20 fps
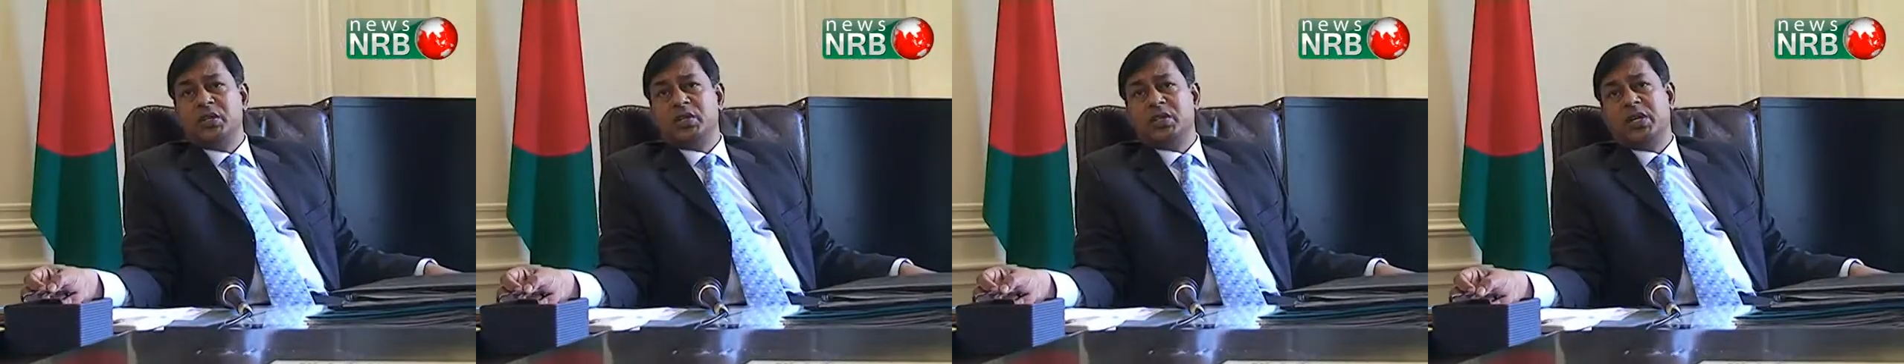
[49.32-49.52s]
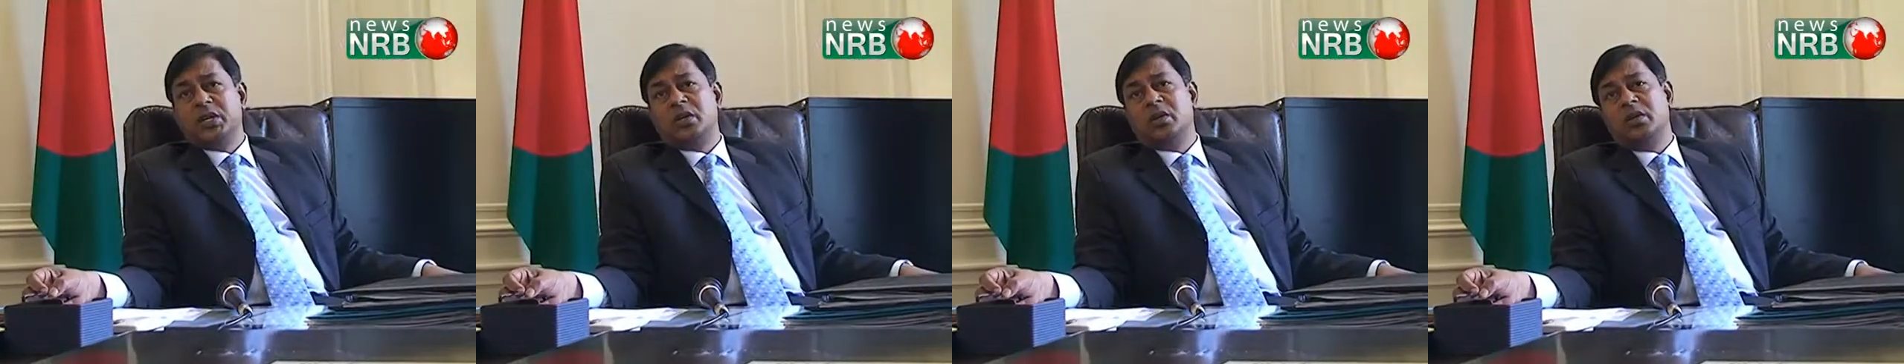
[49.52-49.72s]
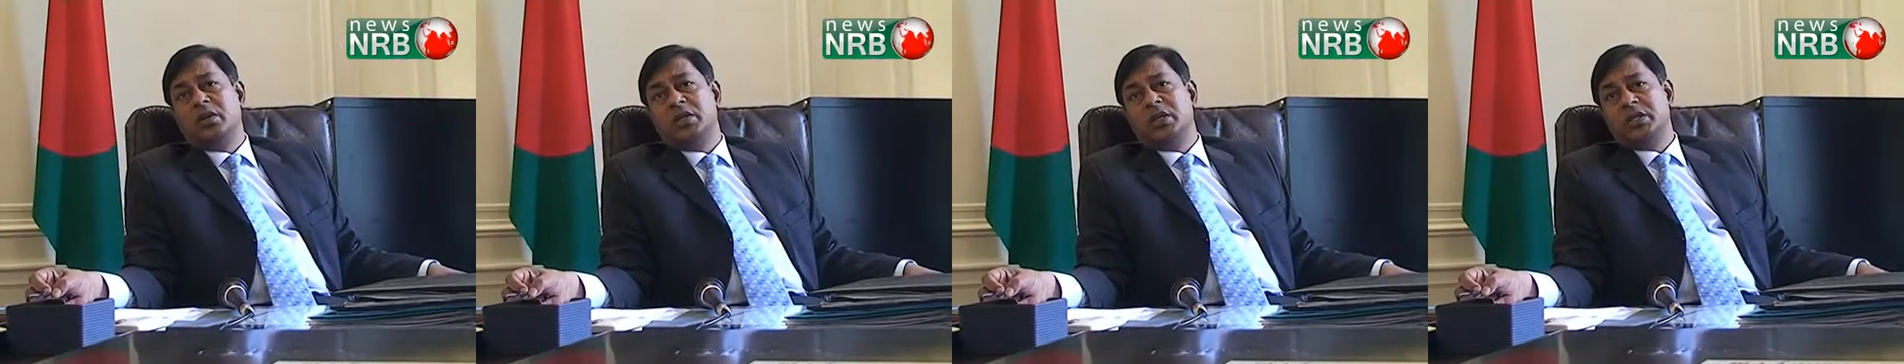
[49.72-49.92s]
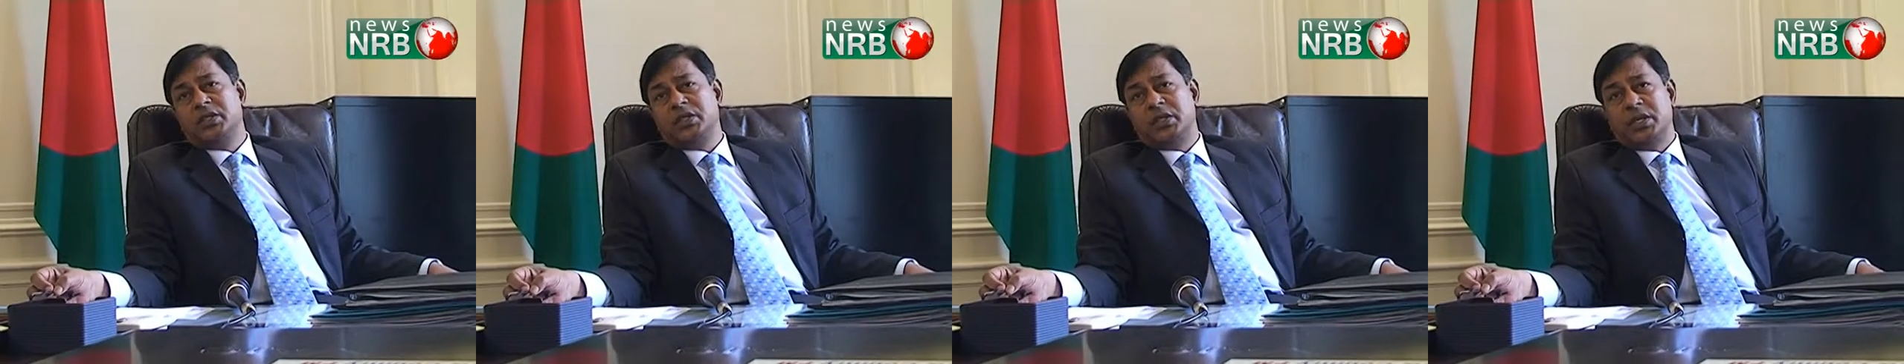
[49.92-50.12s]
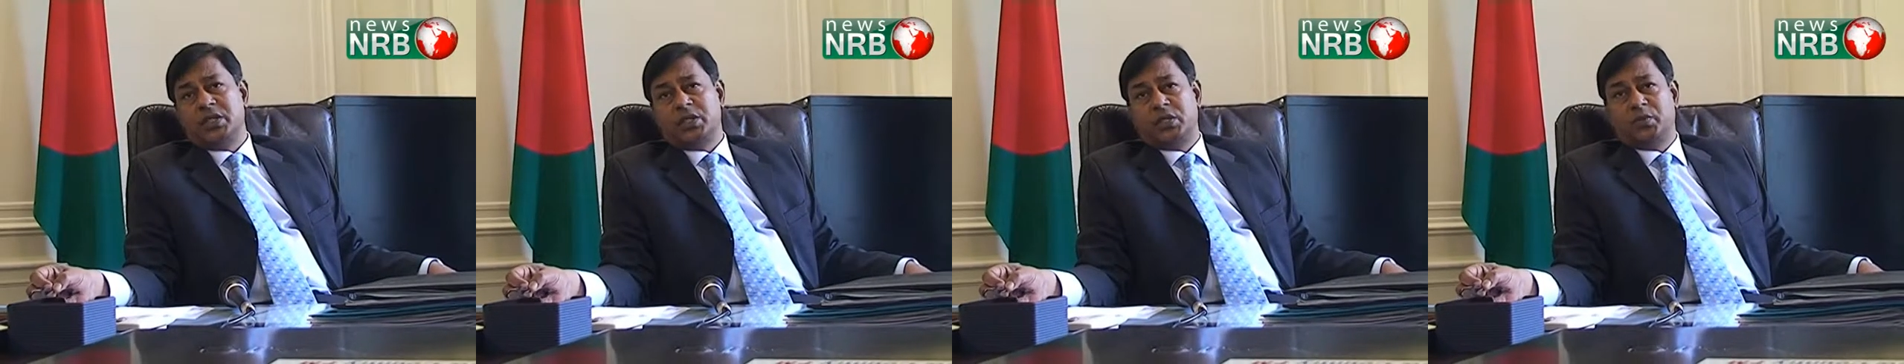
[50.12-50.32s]

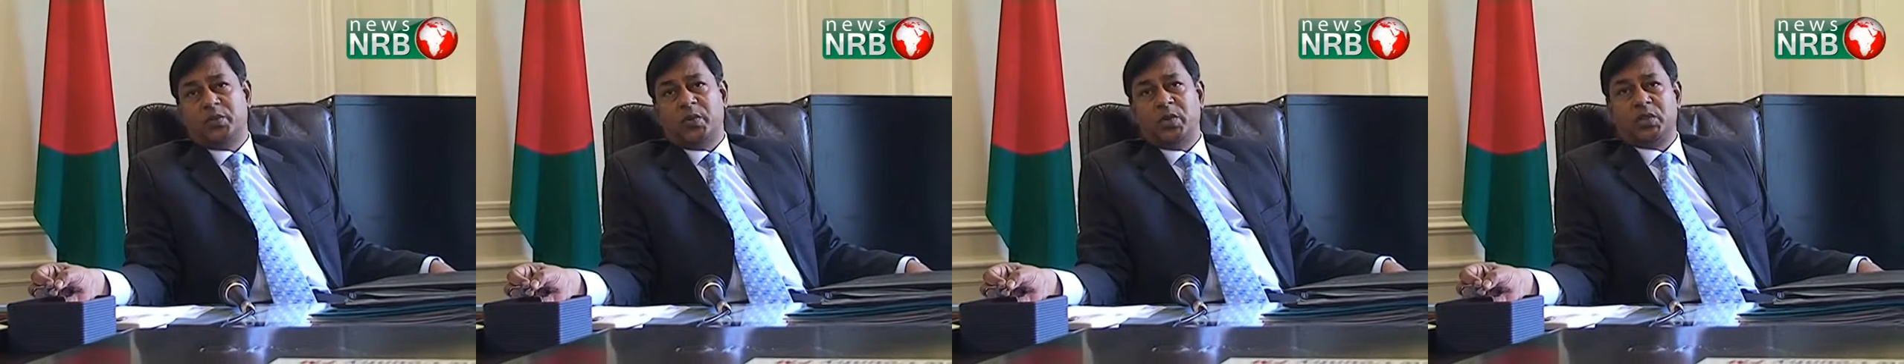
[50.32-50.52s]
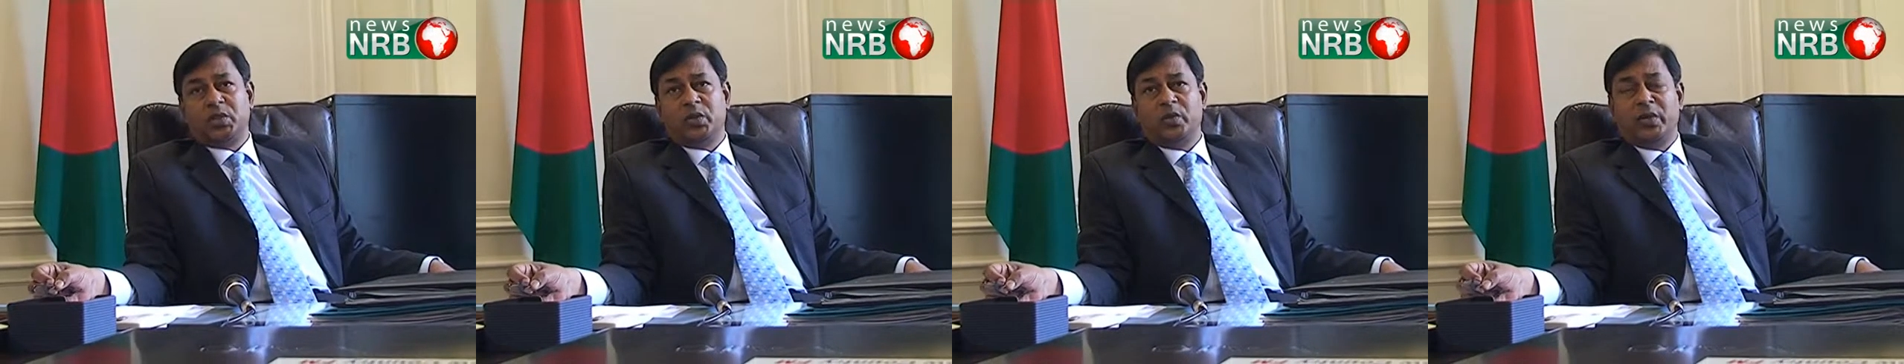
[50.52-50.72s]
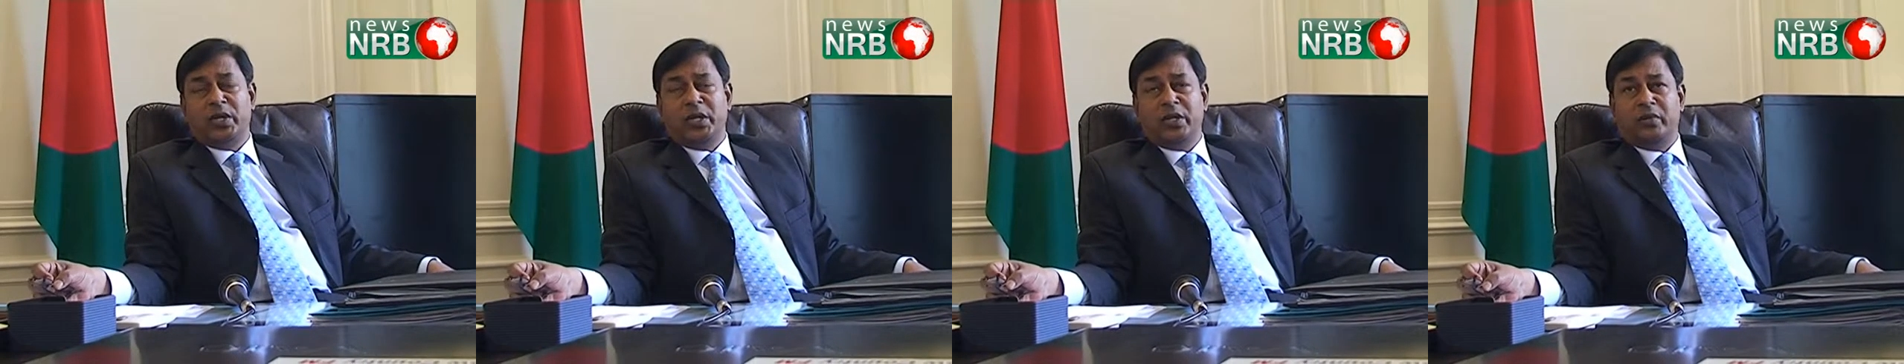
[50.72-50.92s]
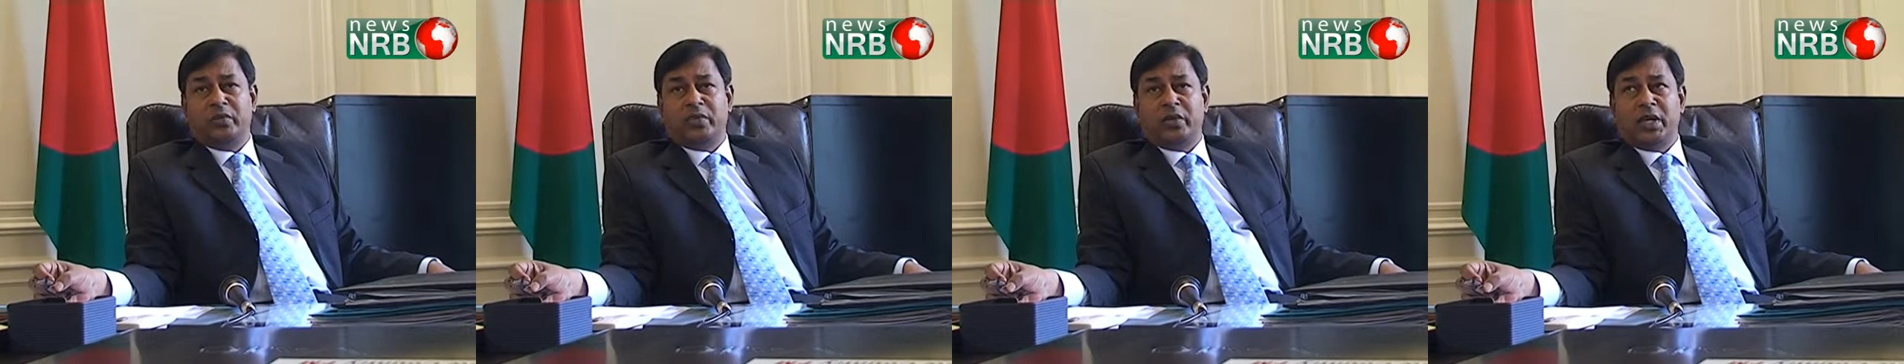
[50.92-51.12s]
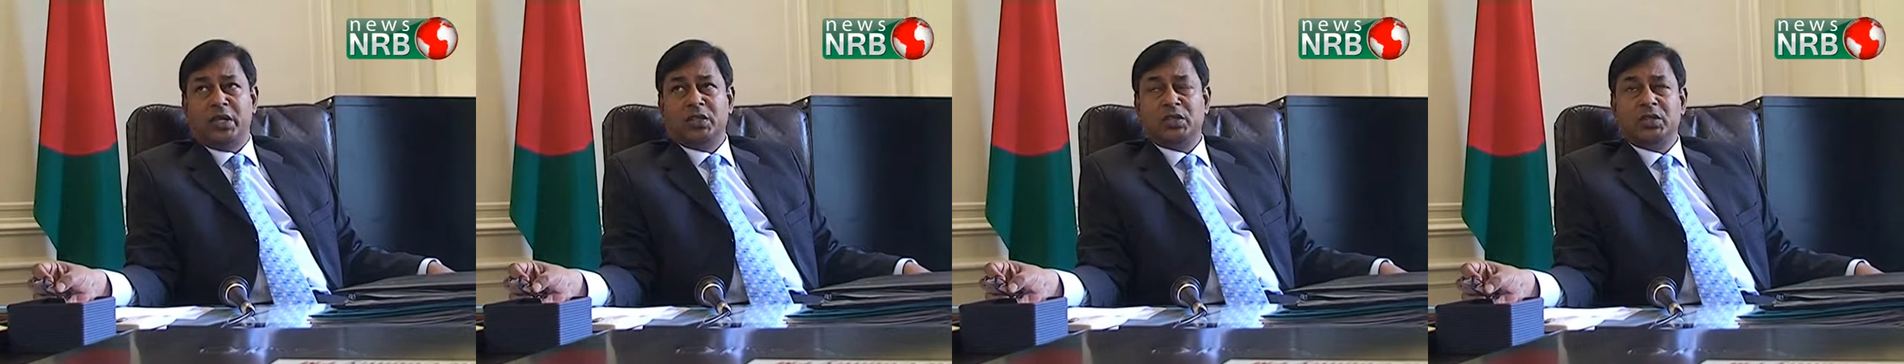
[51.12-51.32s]
stakeholders as possible in
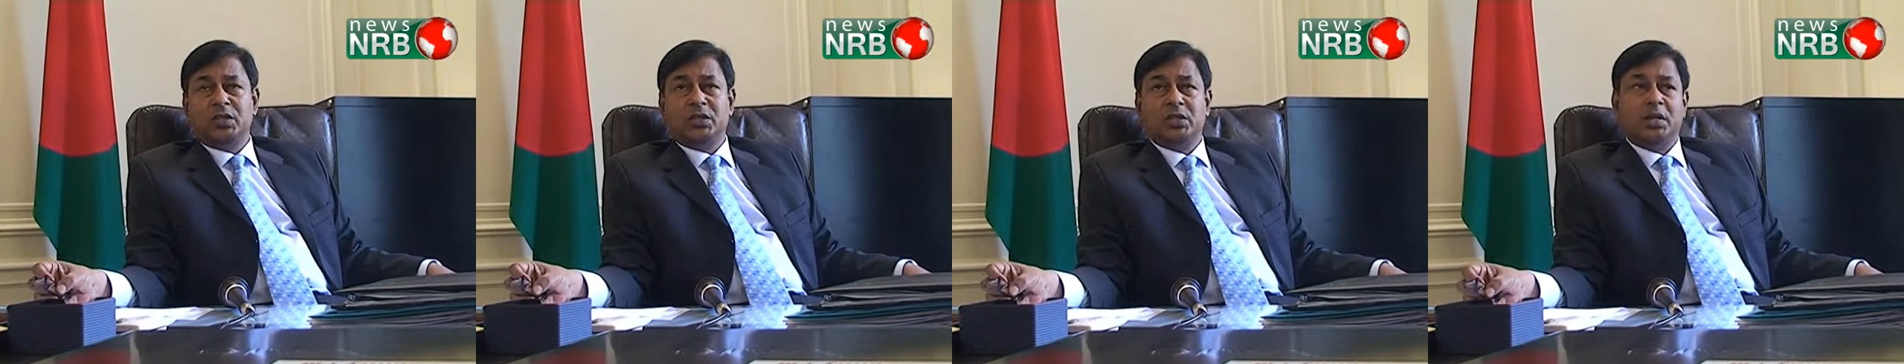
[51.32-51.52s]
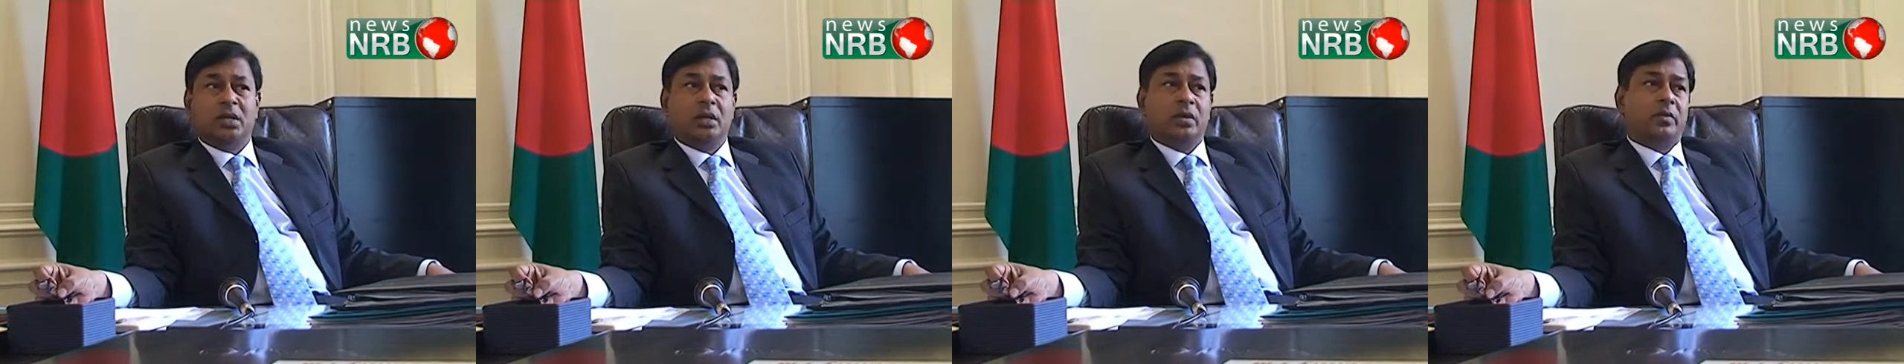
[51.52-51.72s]
France.